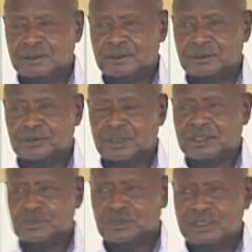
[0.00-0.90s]
So
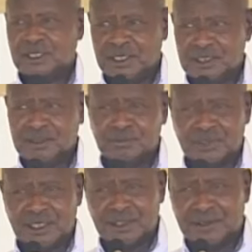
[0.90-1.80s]
I heard
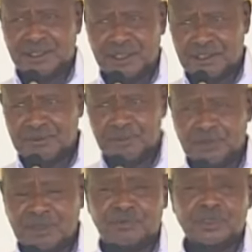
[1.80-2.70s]

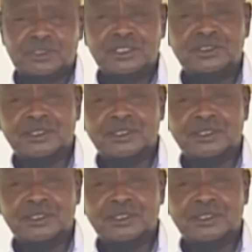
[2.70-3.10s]
him emphasizing